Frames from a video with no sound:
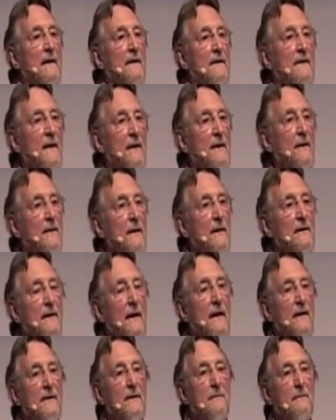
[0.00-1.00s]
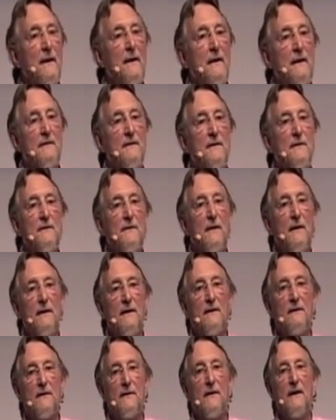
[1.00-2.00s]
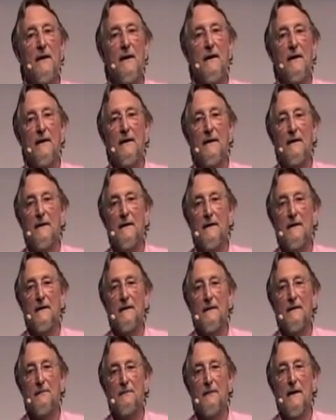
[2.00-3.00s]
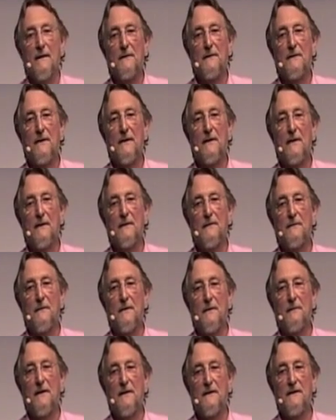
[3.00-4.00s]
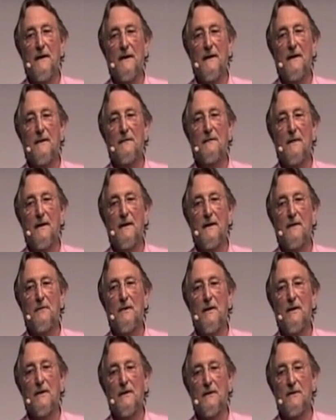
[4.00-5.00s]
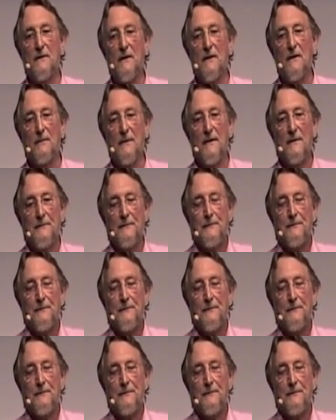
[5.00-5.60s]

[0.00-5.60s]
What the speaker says: So another major change here, you perhaps heard me say in my workshop,